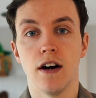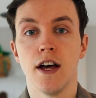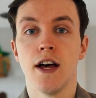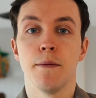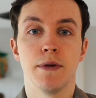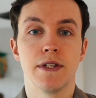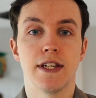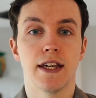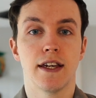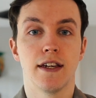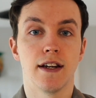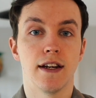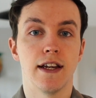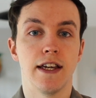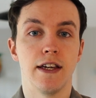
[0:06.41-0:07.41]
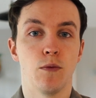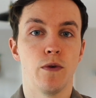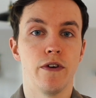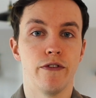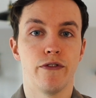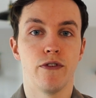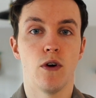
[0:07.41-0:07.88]
particularly
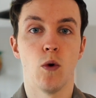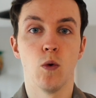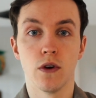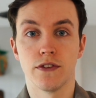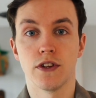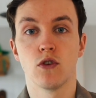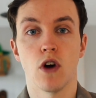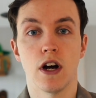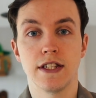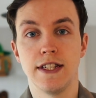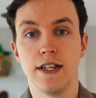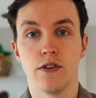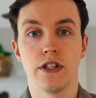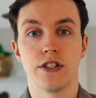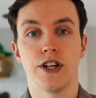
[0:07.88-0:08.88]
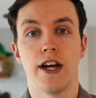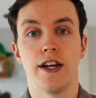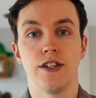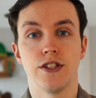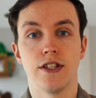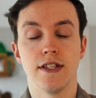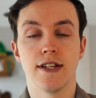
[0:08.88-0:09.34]
with all of the criteria
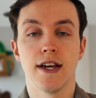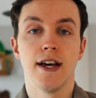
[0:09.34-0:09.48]
changes